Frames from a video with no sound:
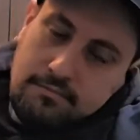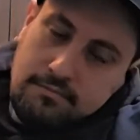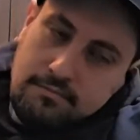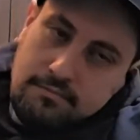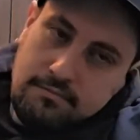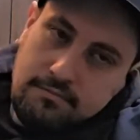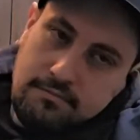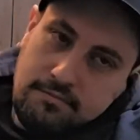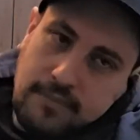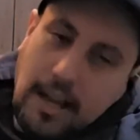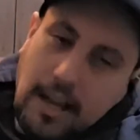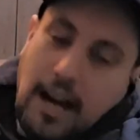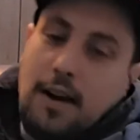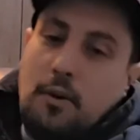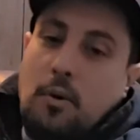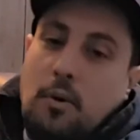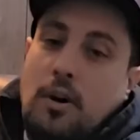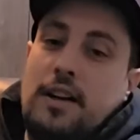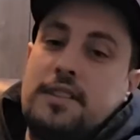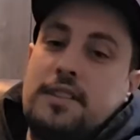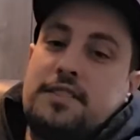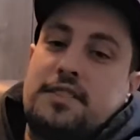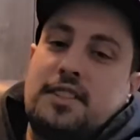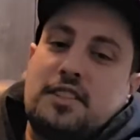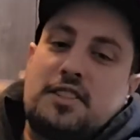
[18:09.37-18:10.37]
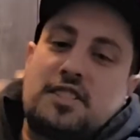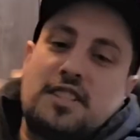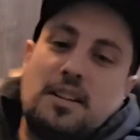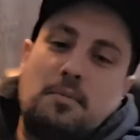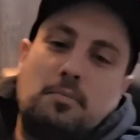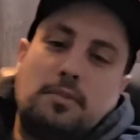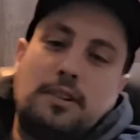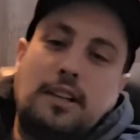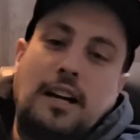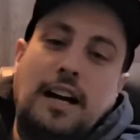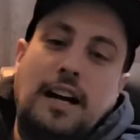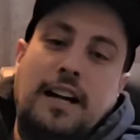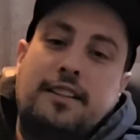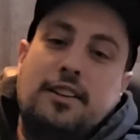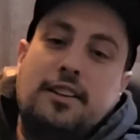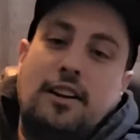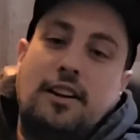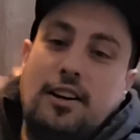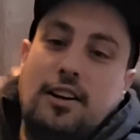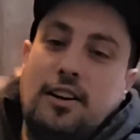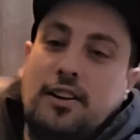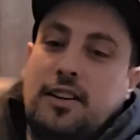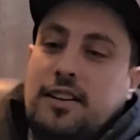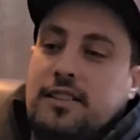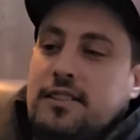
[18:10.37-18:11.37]
Now on to some
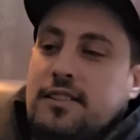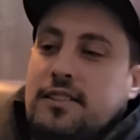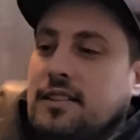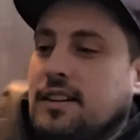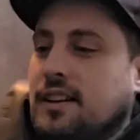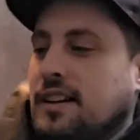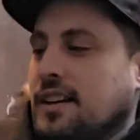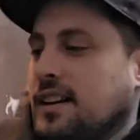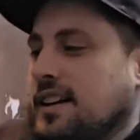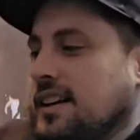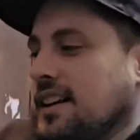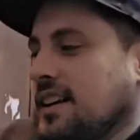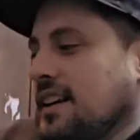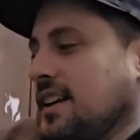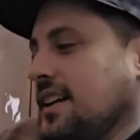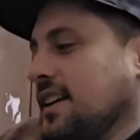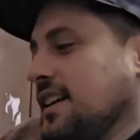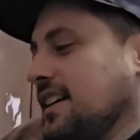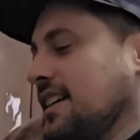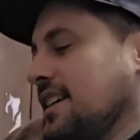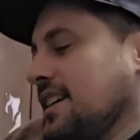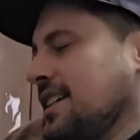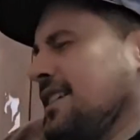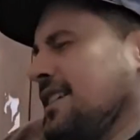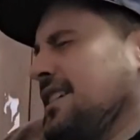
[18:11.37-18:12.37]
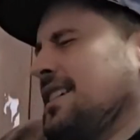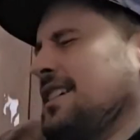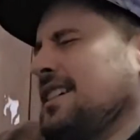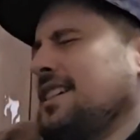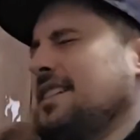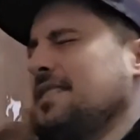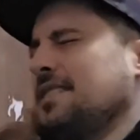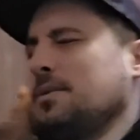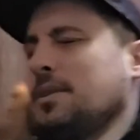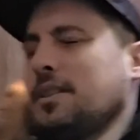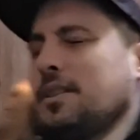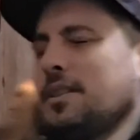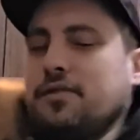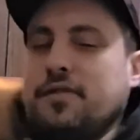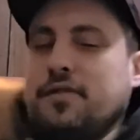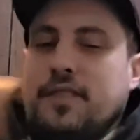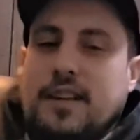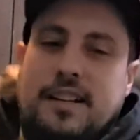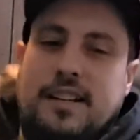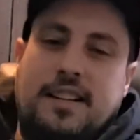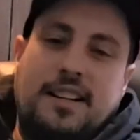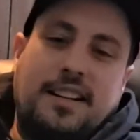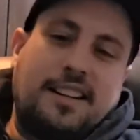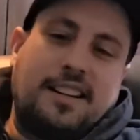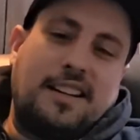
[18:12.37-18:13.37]
lighthearted... where the
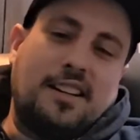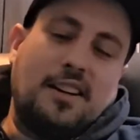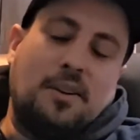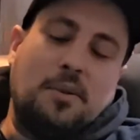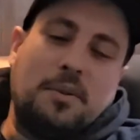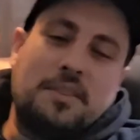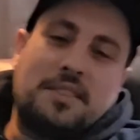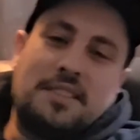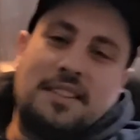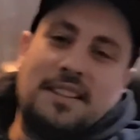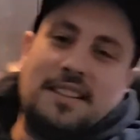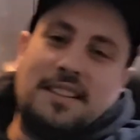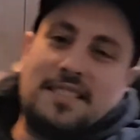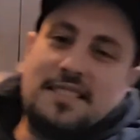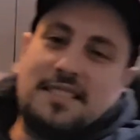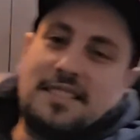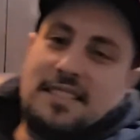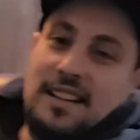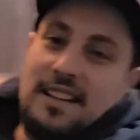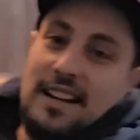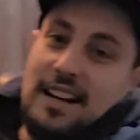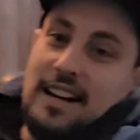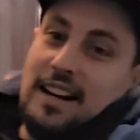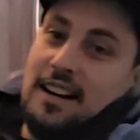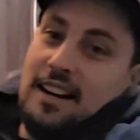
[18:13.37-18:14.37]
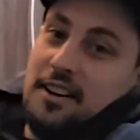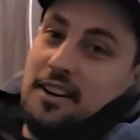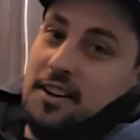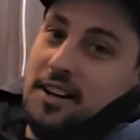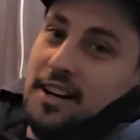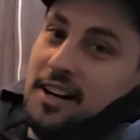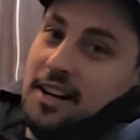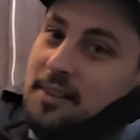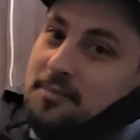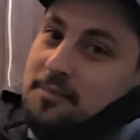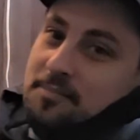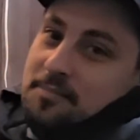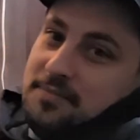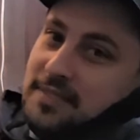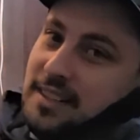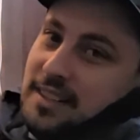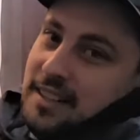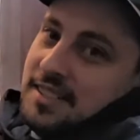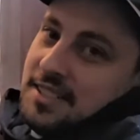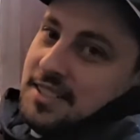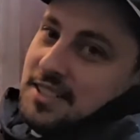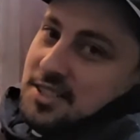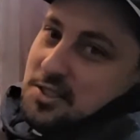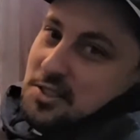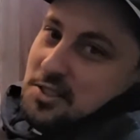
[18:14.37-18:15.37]
fuck can I go with this? I don't know.
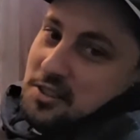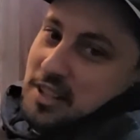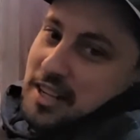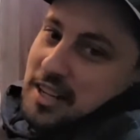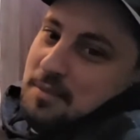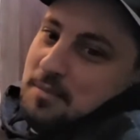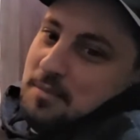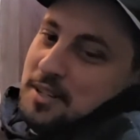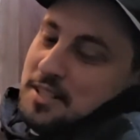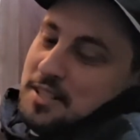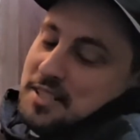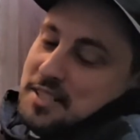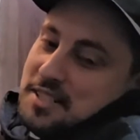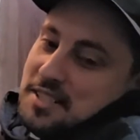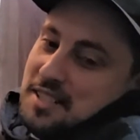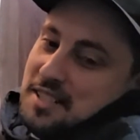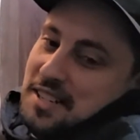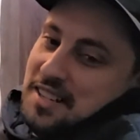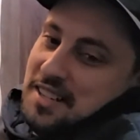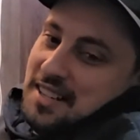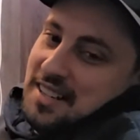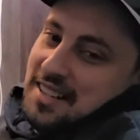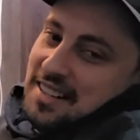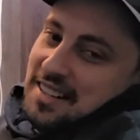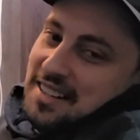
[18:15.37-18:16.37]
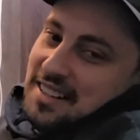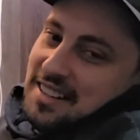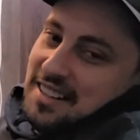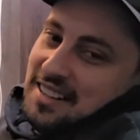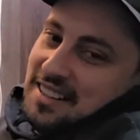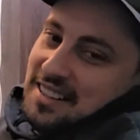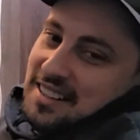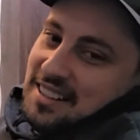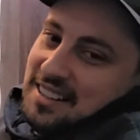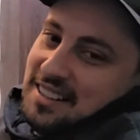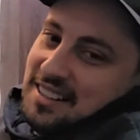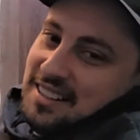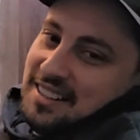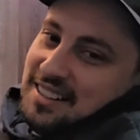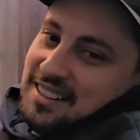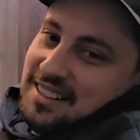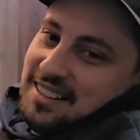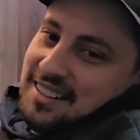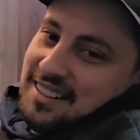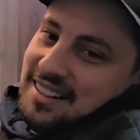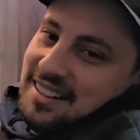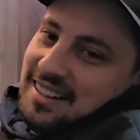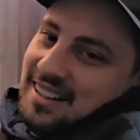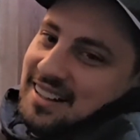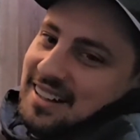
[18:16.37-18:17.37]
This stream is, I
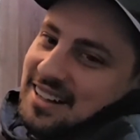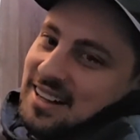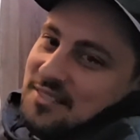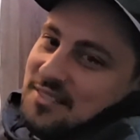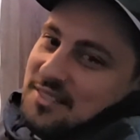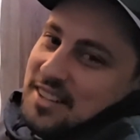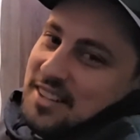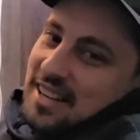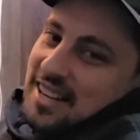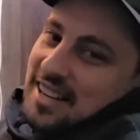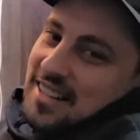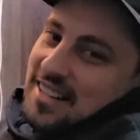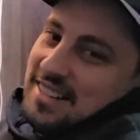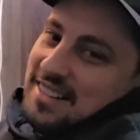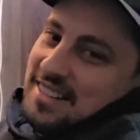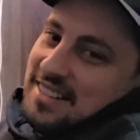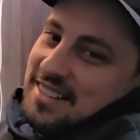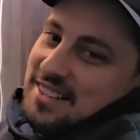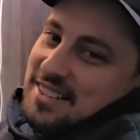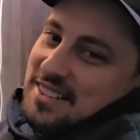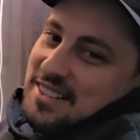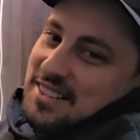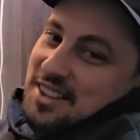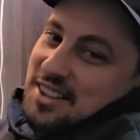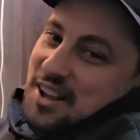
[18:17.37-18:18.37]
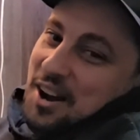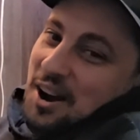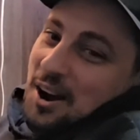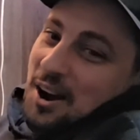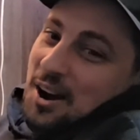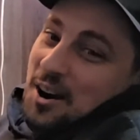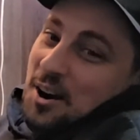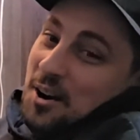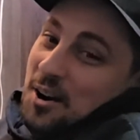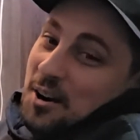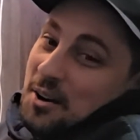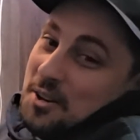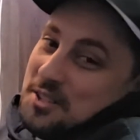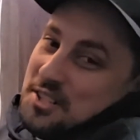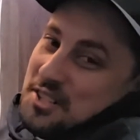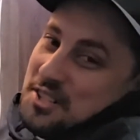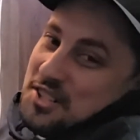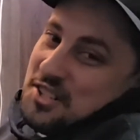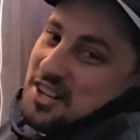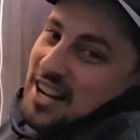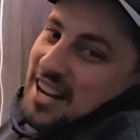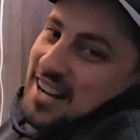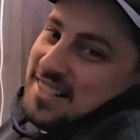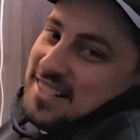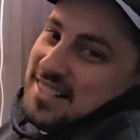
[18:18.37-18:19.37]
have gotten no
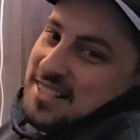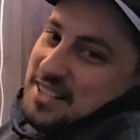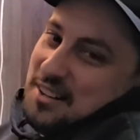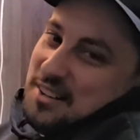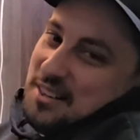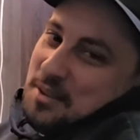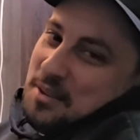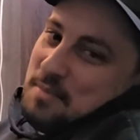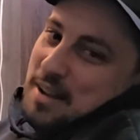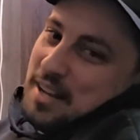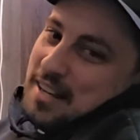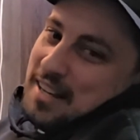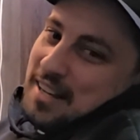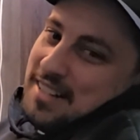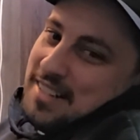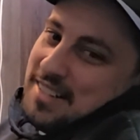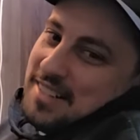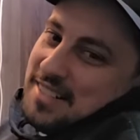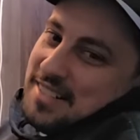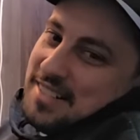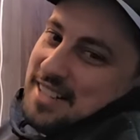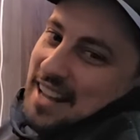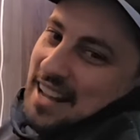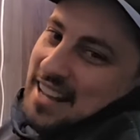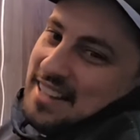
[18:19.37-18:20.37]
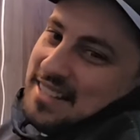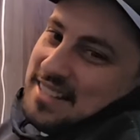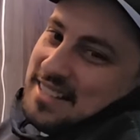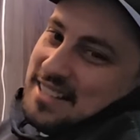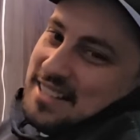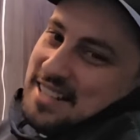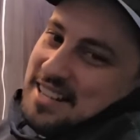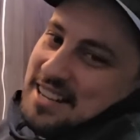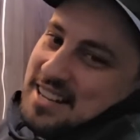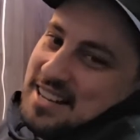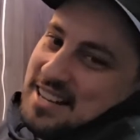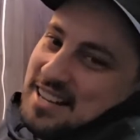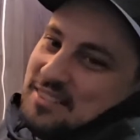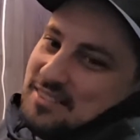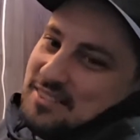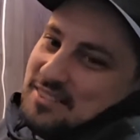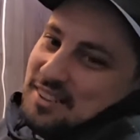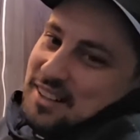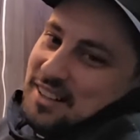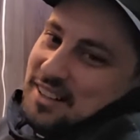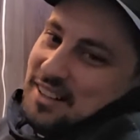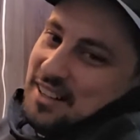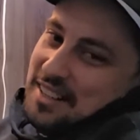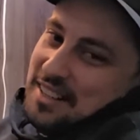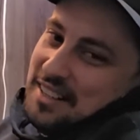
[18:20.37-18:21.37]
chats here that make any sense.
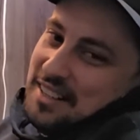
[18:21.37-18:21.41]
Fine.